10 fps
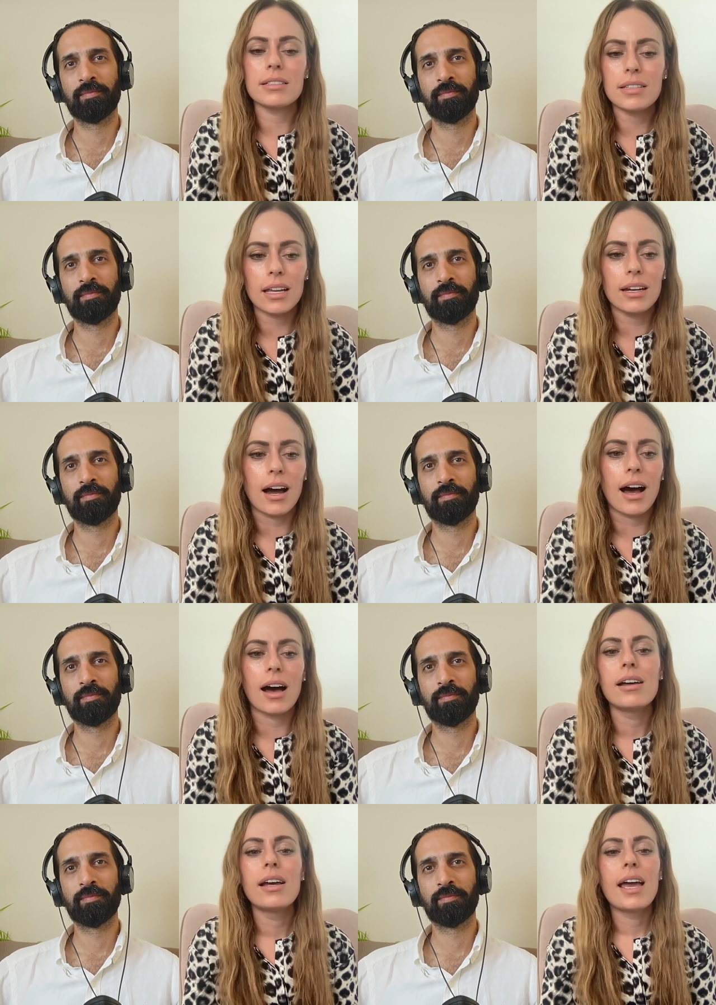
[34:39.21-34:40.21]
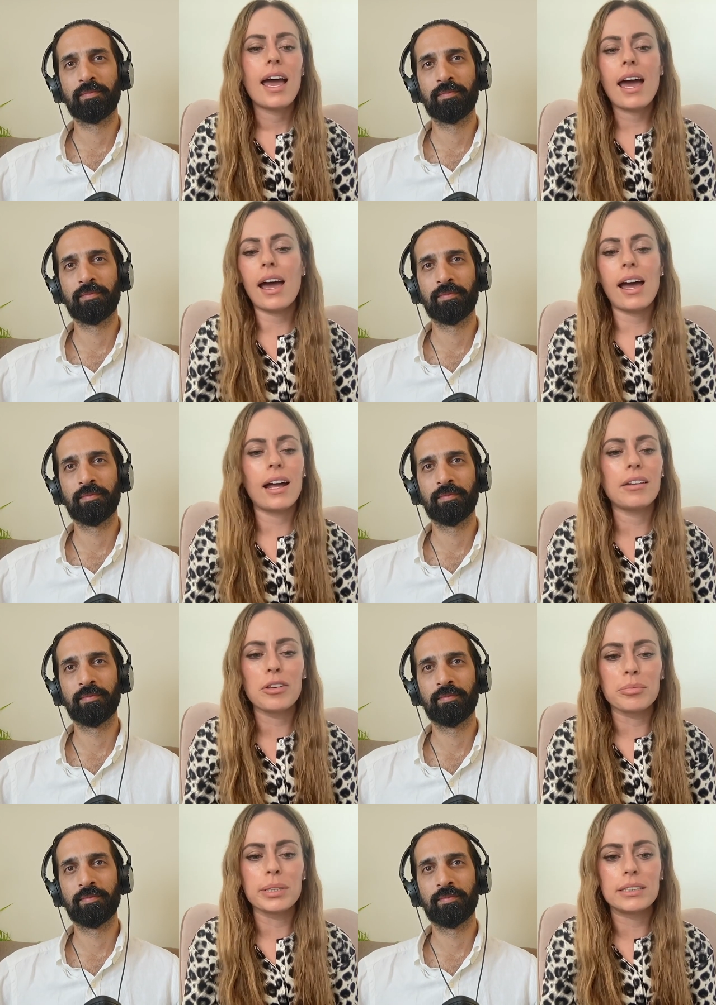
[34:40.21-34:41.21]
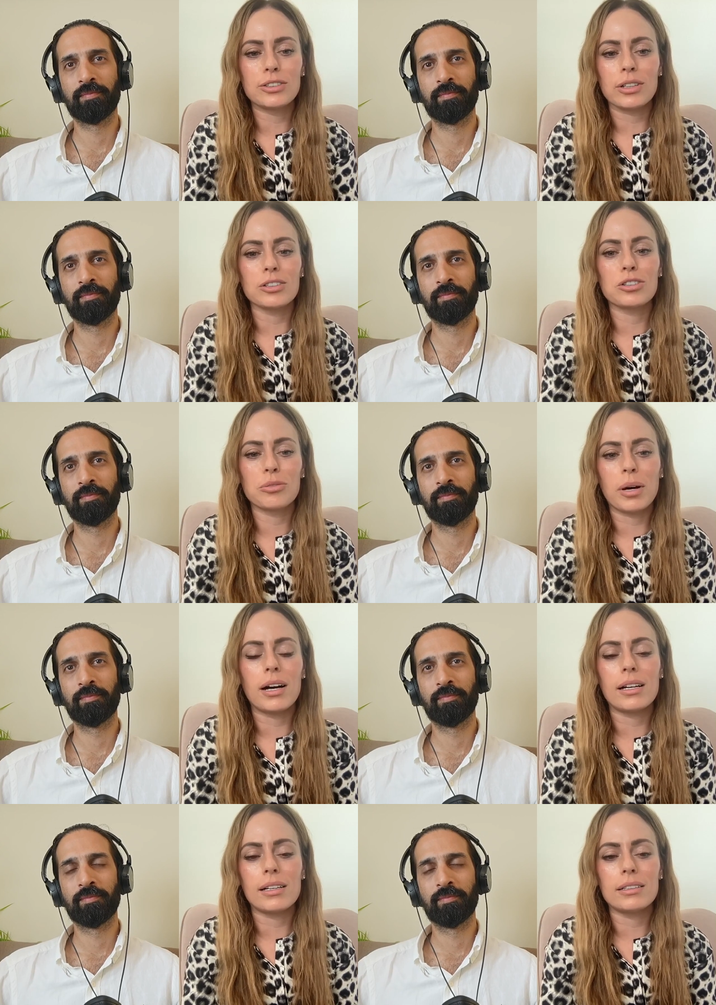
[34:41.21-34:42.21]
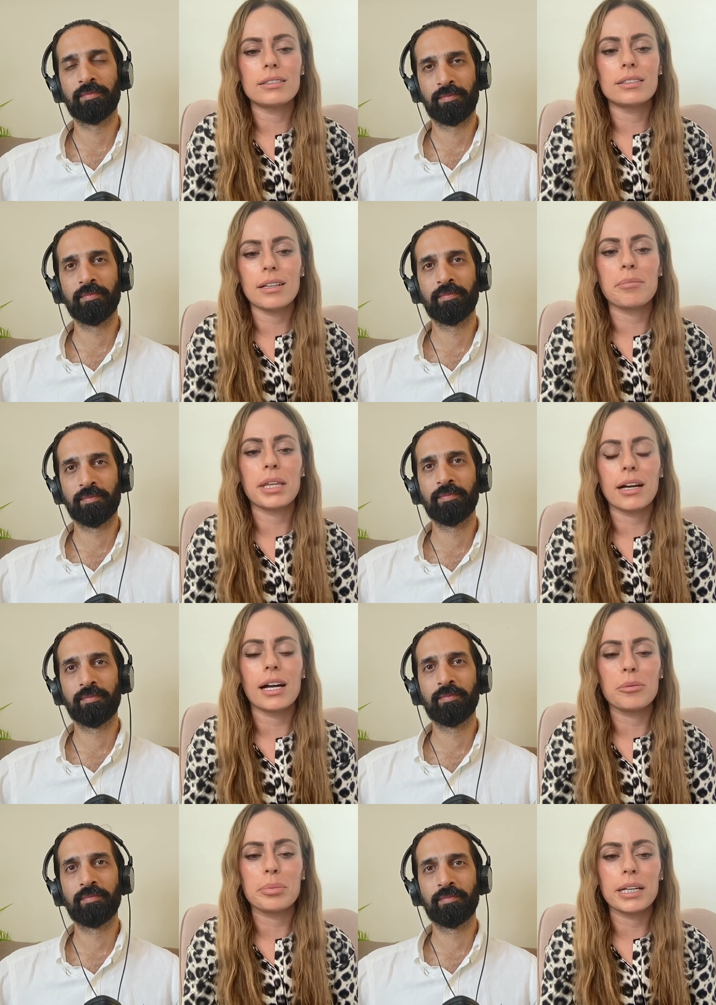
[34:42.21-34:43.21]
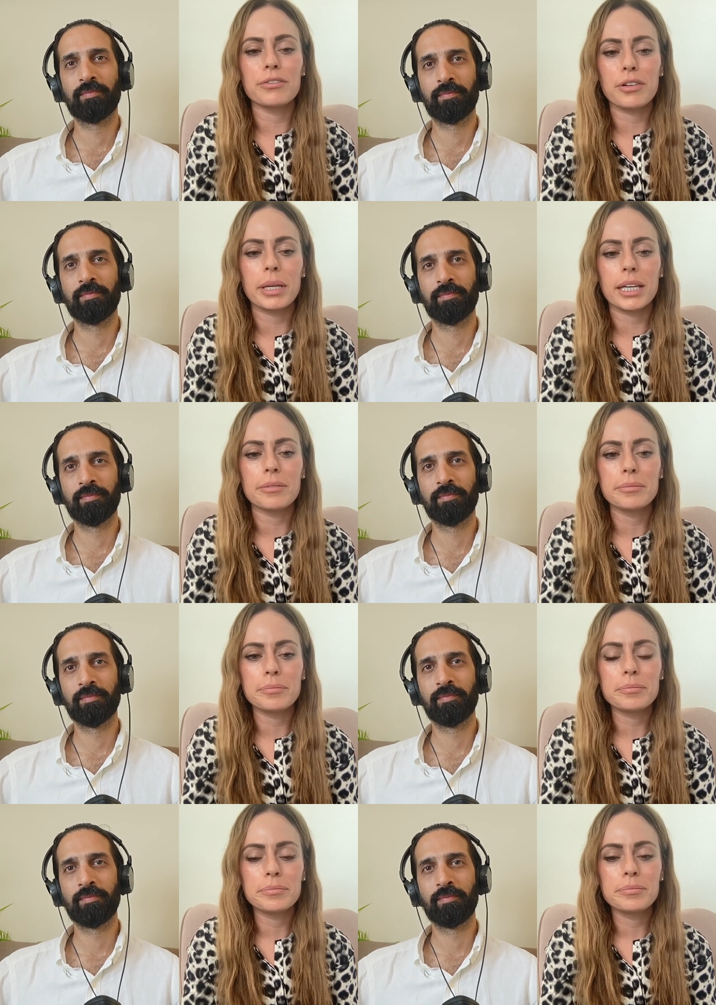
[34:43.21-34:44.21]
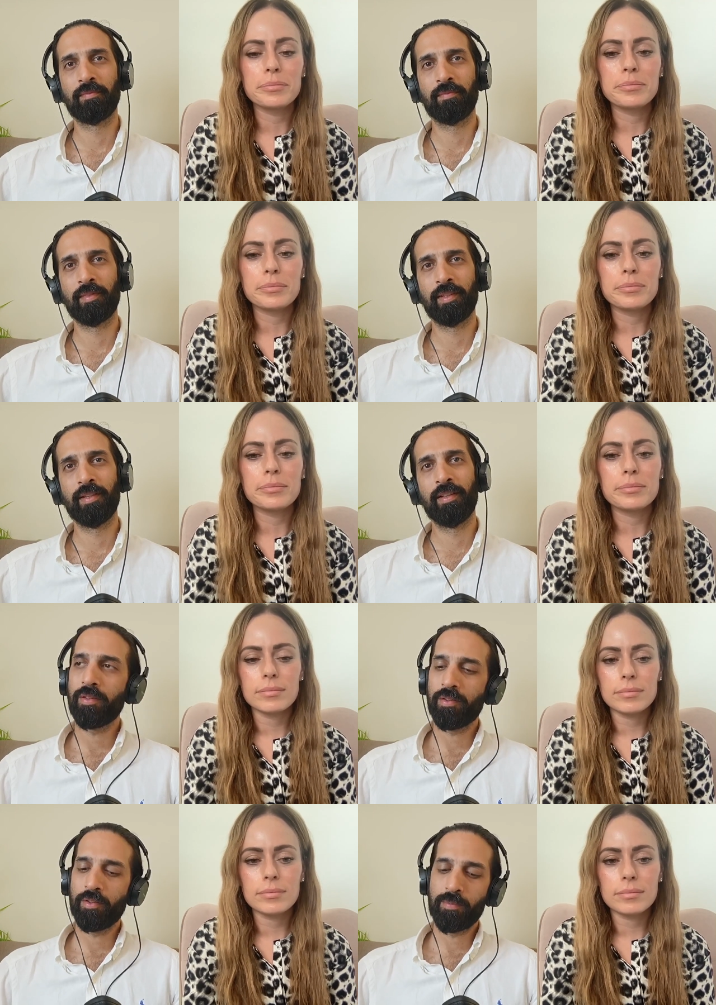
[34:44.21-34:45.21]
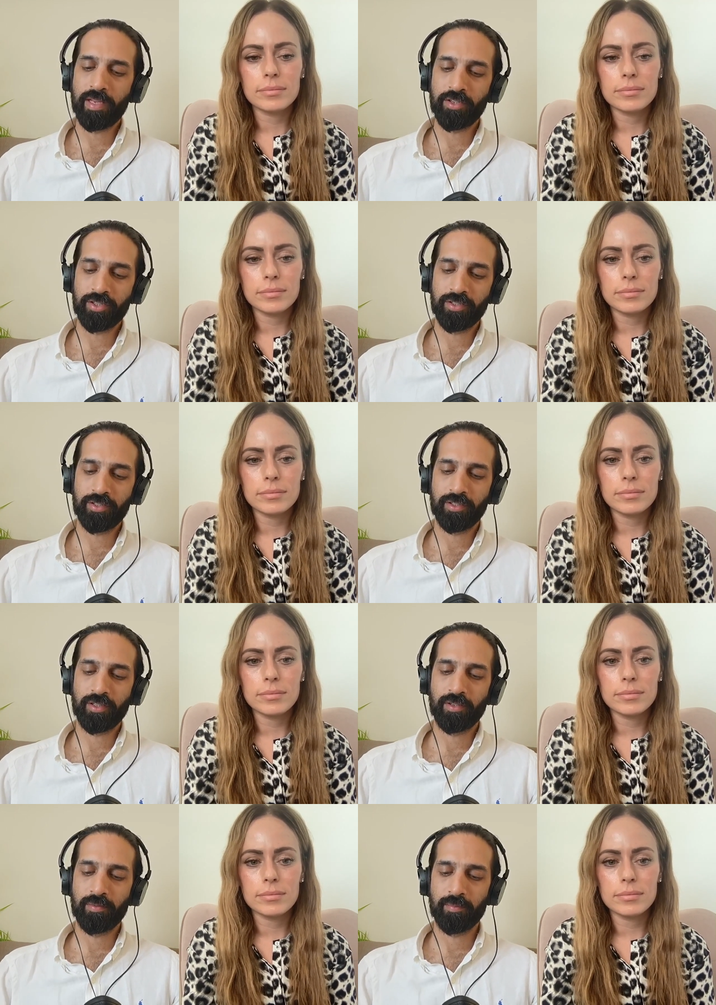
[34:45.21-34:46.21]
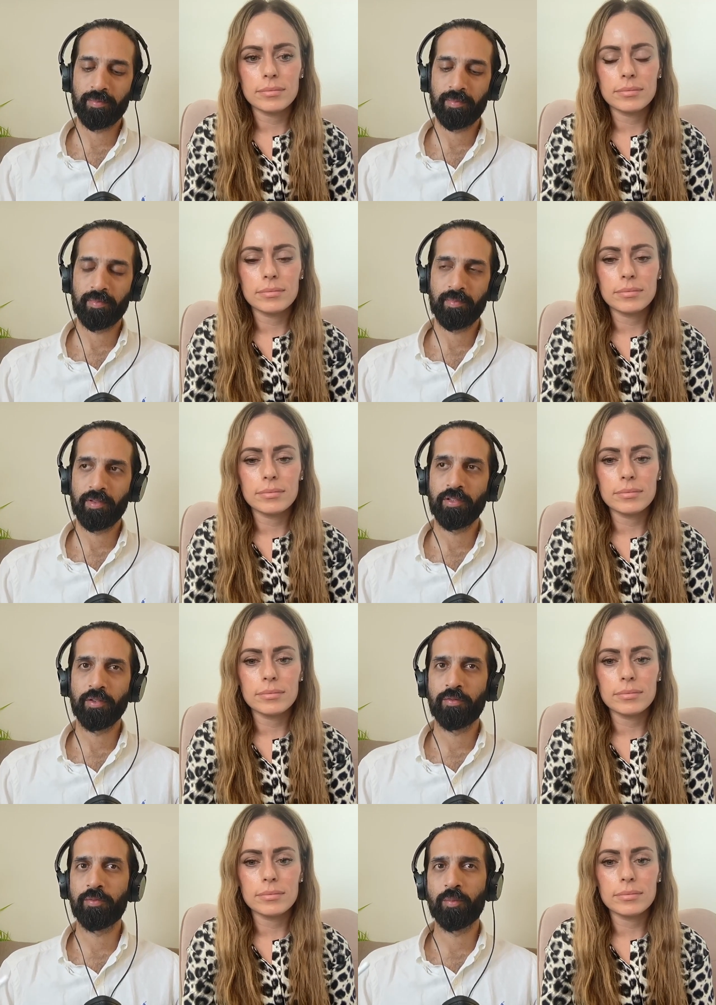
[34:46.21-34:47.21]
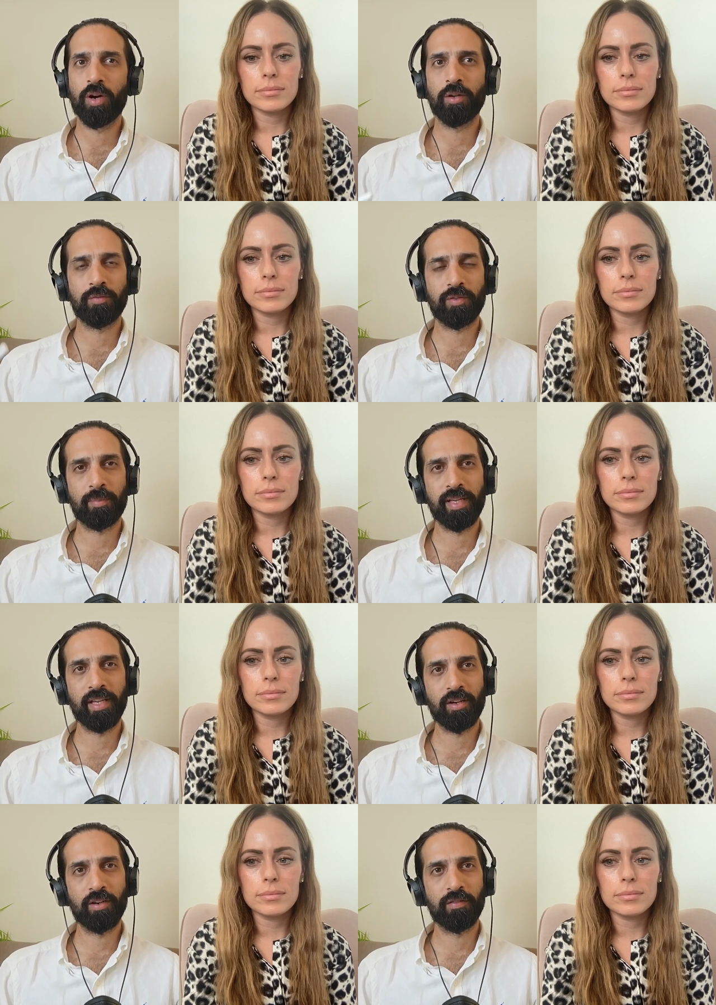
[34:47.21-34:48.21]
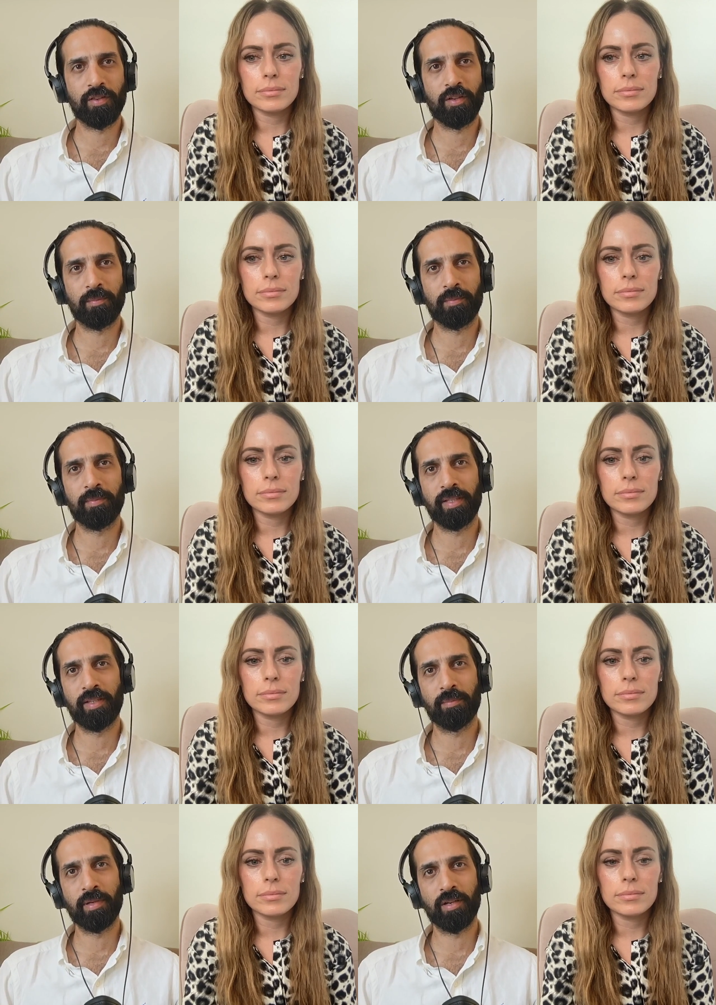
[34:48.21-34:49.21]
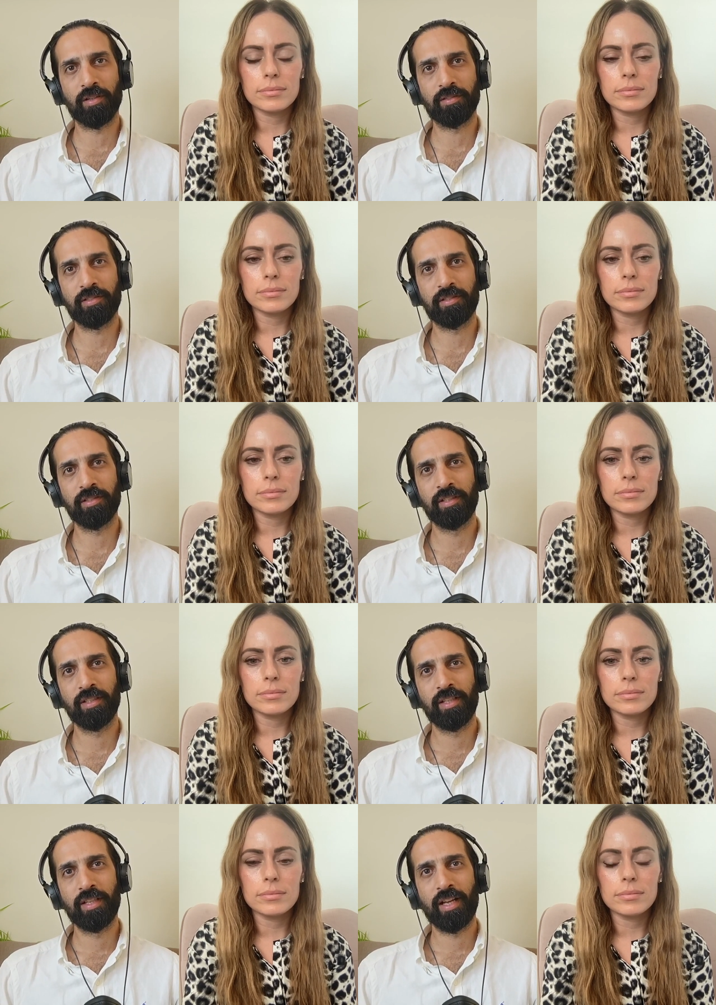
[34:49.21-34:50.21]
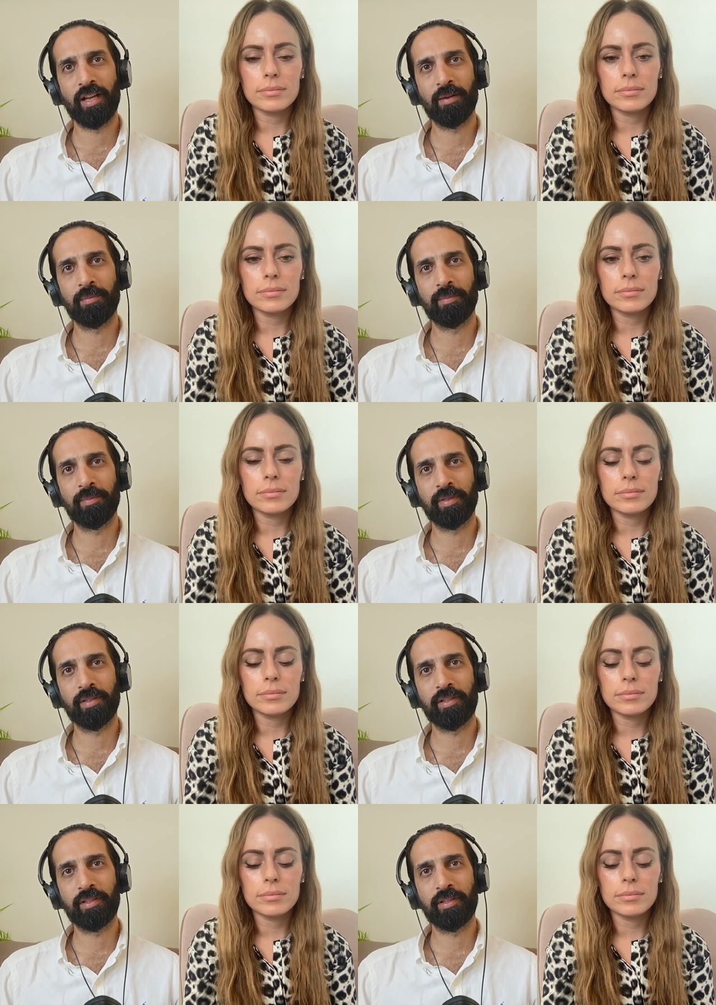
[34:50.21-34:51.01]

Speaker 1: and the data and the research was something eye opening for me.
Speaker 2: You mentioned um, that you've worked with a PR firm in the past. Um,